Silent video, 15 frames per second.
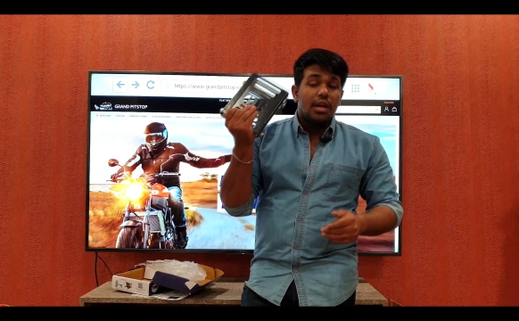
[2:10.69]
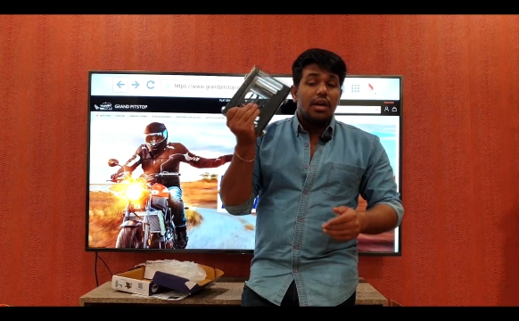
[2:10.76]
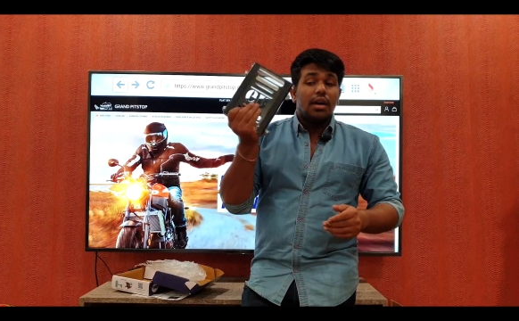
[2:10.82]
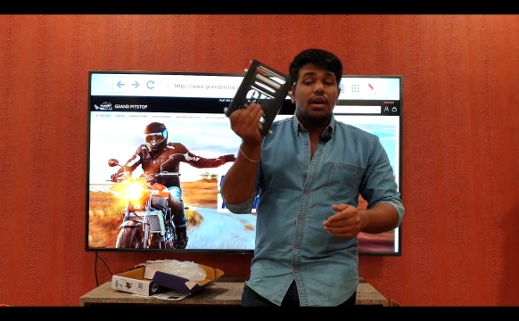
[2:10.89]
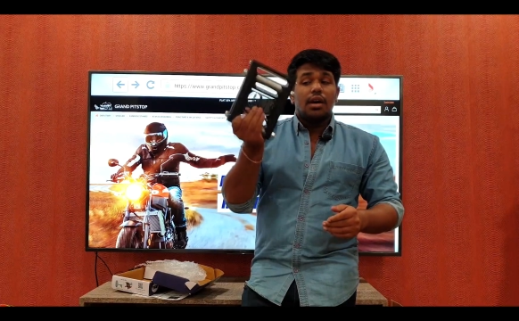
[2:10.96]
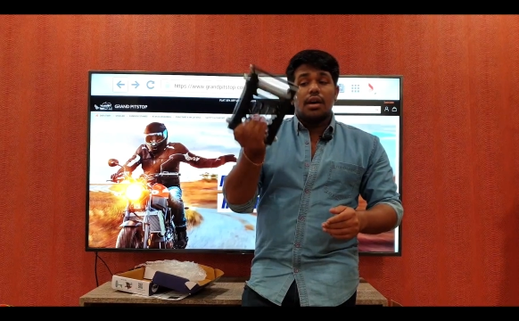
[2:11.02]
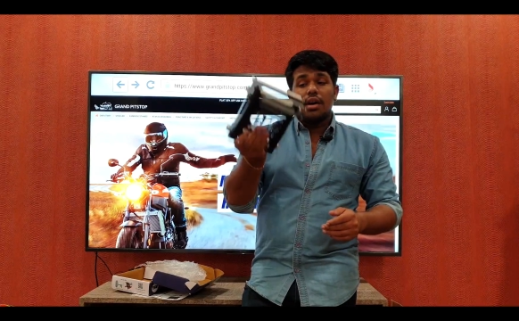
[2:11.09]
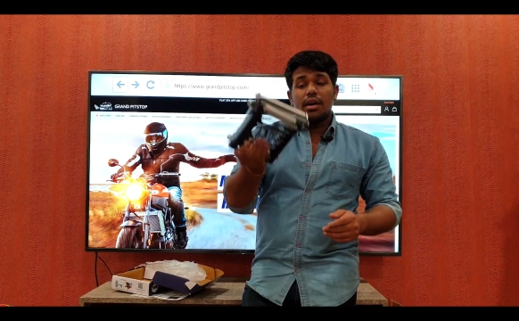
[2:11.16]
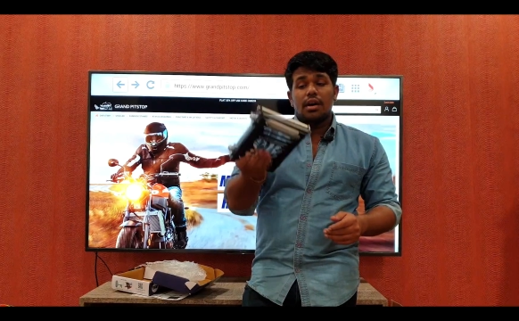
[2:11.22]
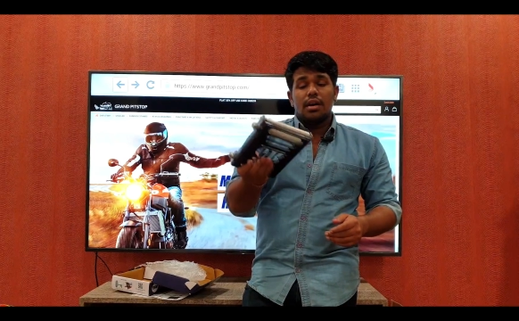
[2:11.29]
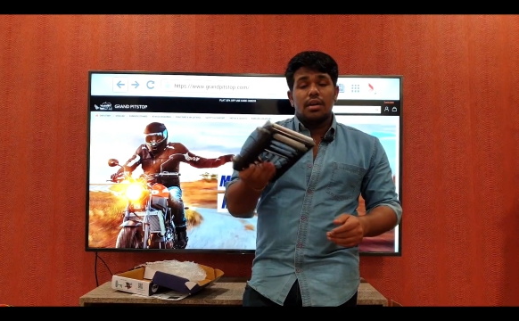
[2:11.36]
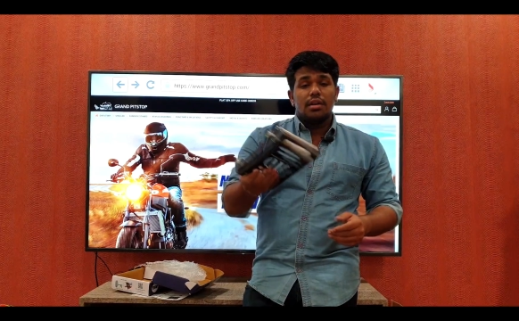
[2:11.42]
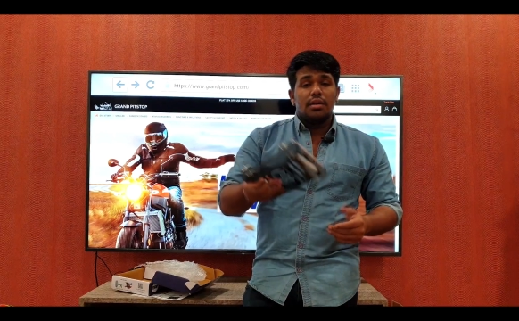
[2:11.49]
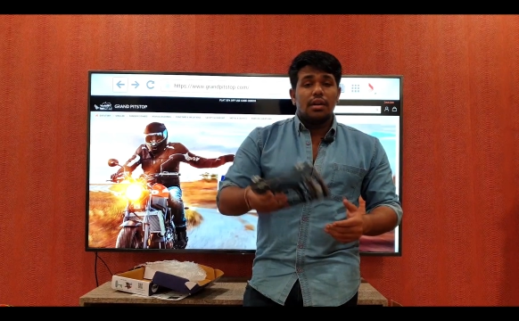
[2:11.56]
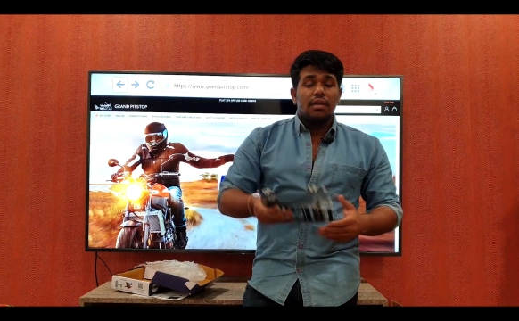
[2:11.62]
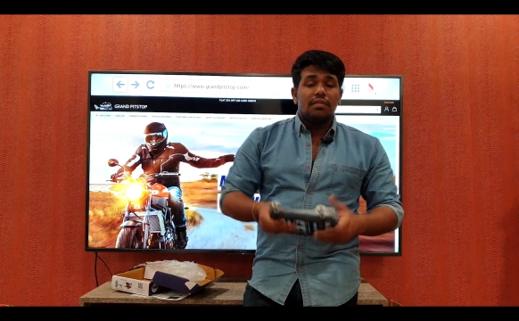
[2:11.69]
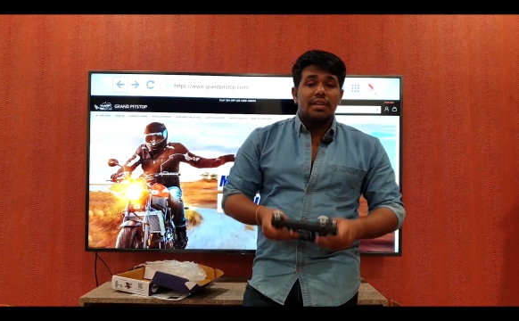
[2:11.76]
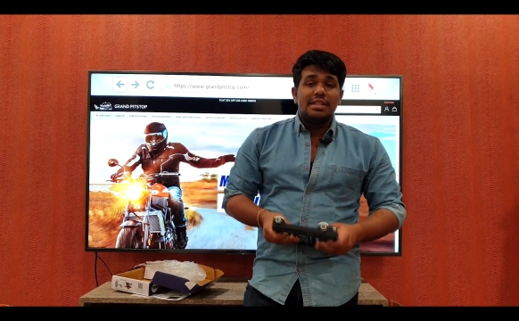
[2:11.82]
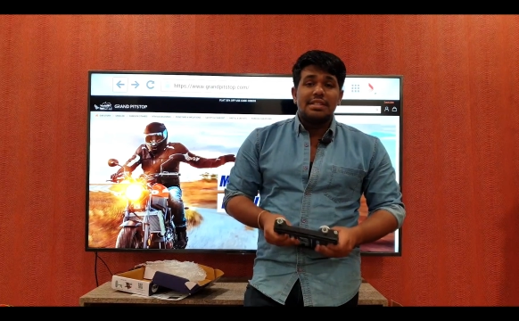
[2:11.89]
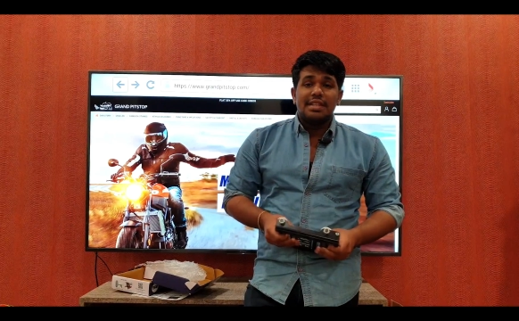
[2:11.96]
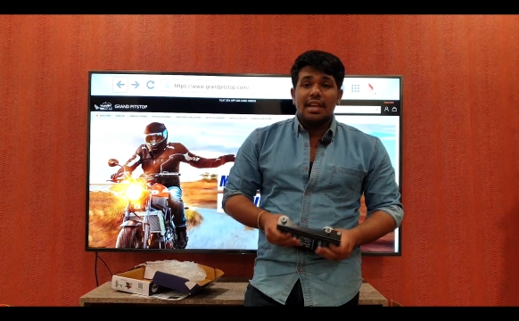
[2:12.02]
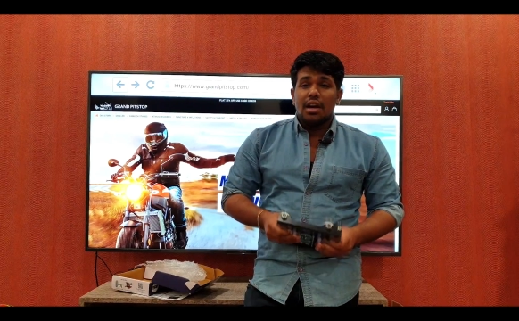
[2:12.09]
now
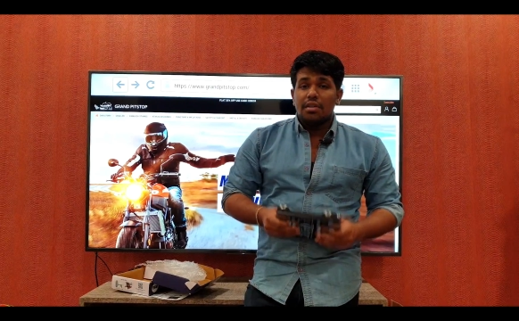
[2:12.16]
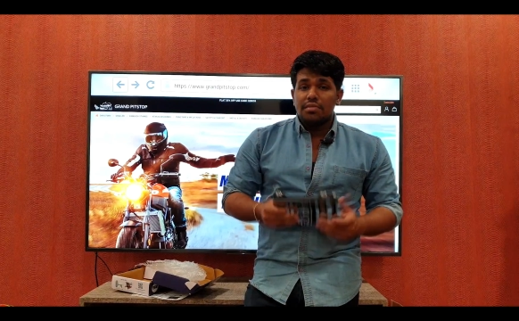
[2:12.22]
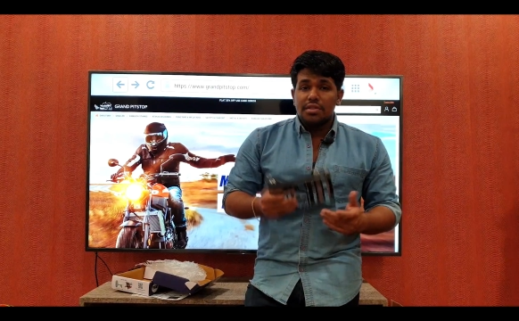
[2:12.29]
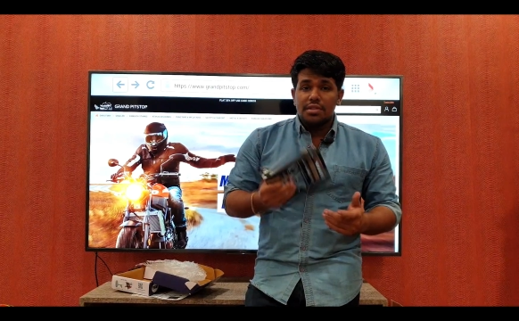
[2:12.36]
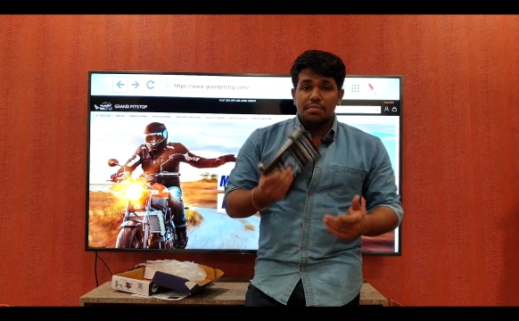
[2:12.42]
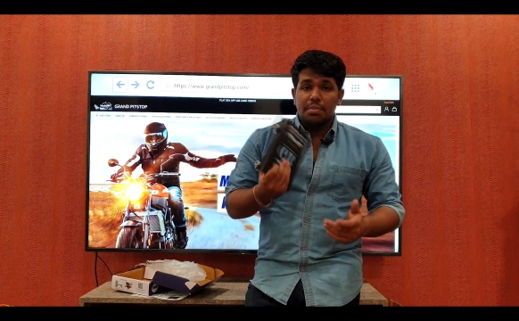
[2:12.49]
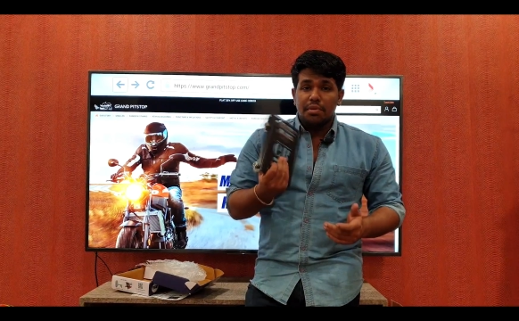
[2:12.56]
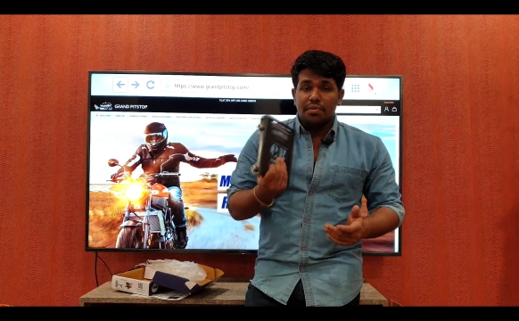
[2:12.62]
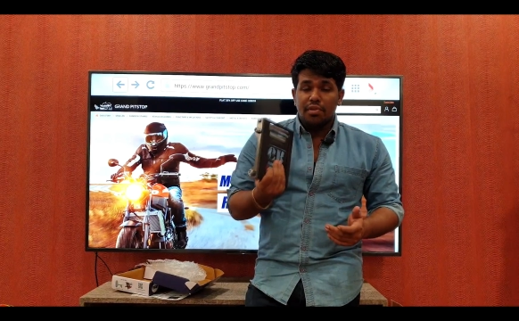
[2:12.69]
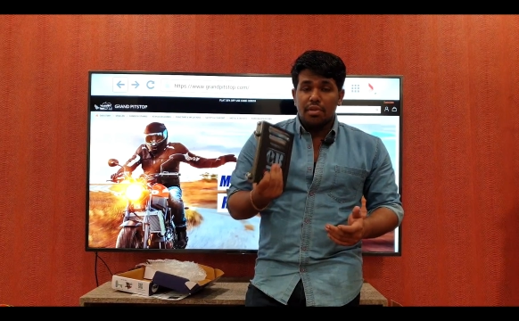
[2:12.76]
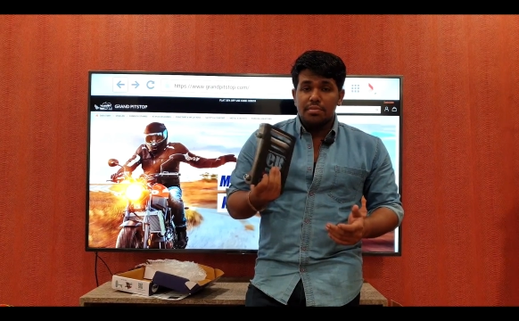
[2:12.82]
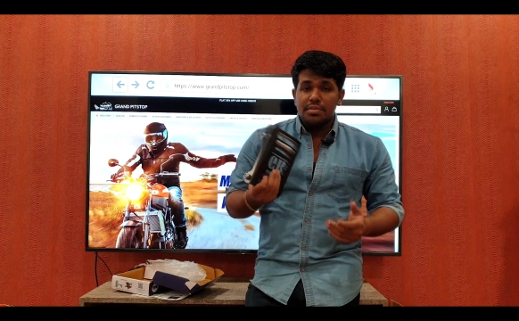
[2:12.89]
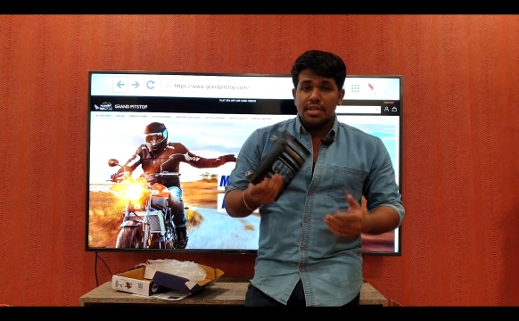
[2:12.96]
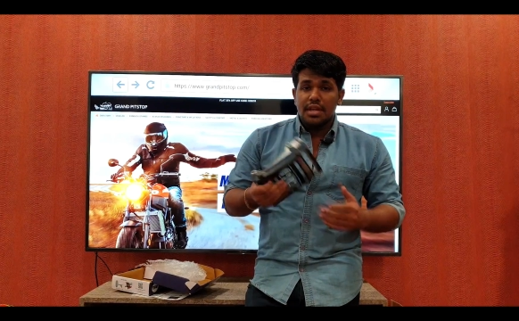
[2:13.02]
and see how this performs,